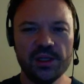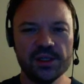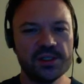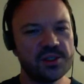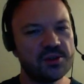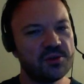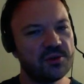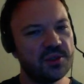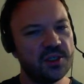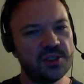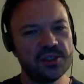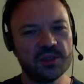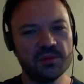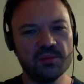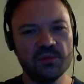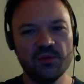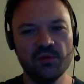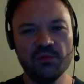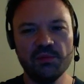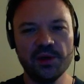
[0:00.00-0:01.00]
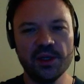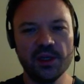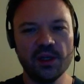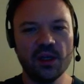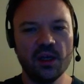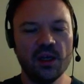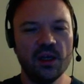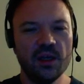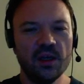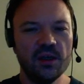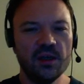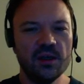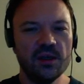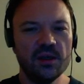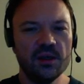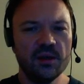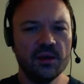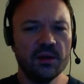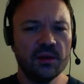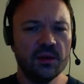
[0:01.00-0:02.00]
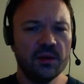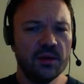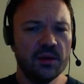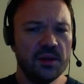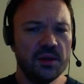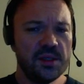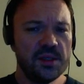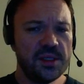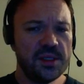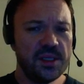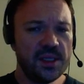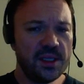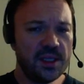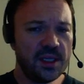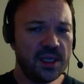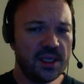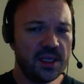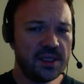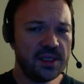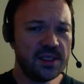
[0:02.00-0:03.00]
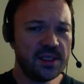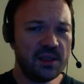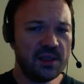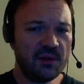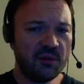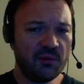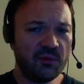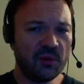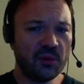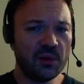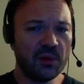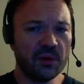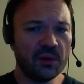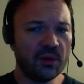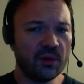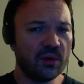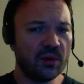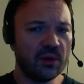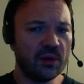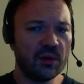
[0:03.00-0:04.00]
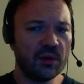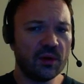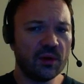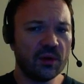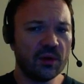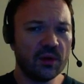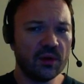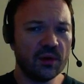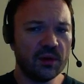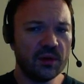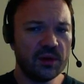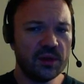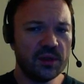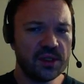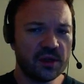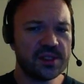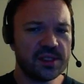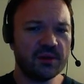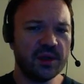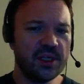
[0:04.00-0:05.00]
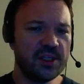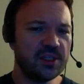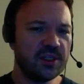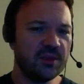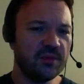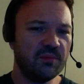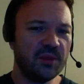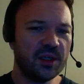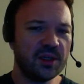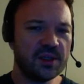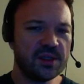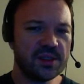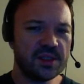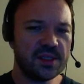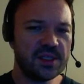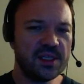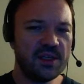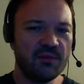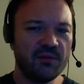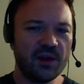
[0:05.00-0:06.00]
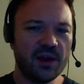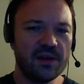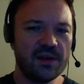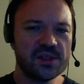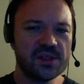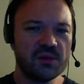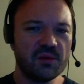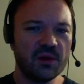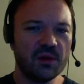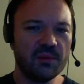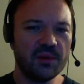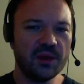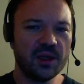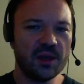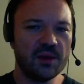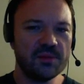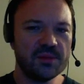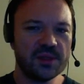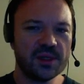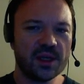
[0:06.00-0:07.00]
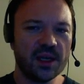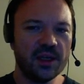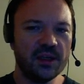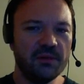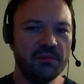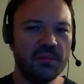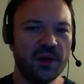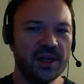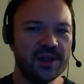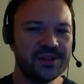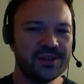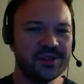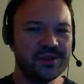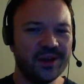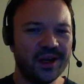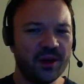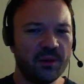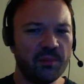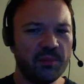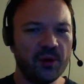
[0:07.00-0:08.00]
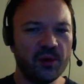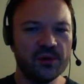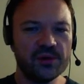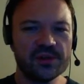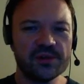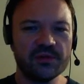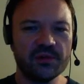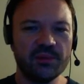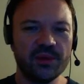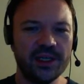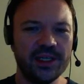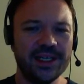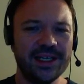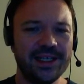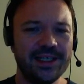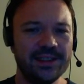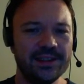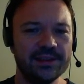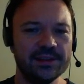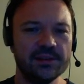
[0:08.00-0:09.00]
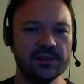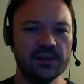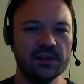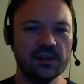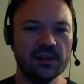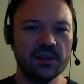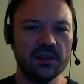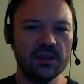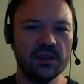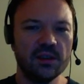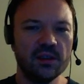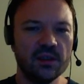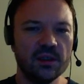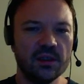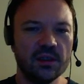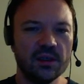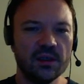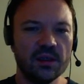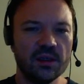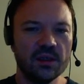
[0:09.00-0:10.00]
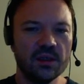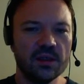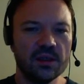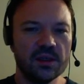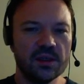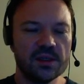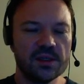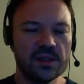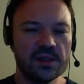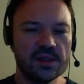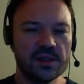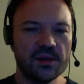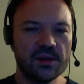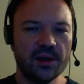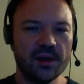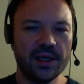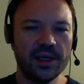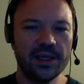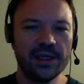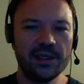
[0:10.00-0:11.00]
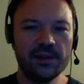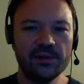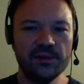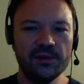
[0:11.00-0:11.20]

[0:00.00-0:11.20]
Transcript: strategic move, but c takes d4 deserves consideration because the c5 square becomes a kind of monster outpost for my knight. So I don't know.